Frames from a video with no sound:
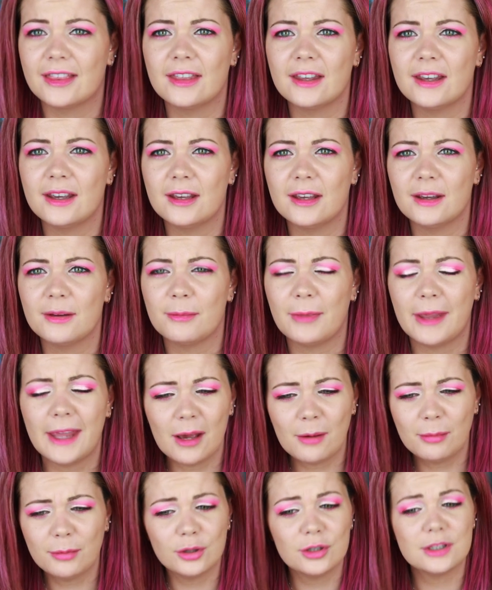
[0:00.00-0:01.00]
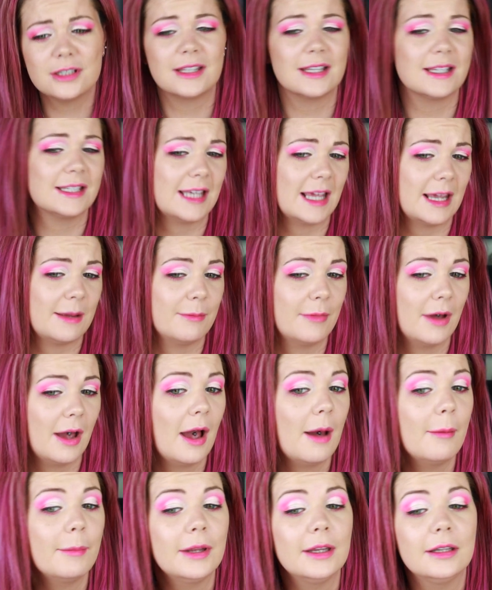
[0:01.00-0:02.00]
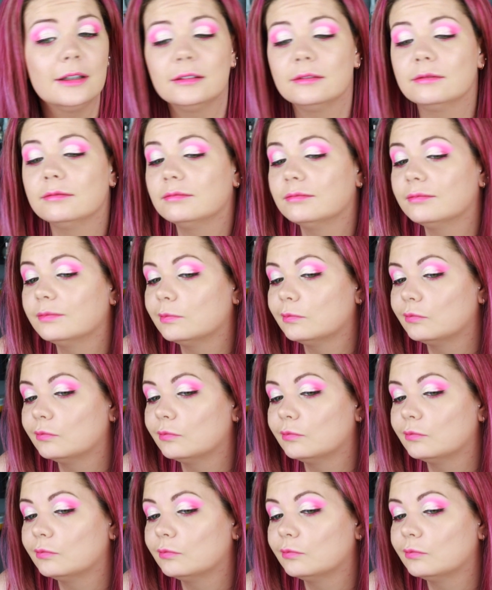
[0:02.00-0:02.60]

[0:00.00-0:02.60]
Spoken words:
the makeup looks the same. I mean,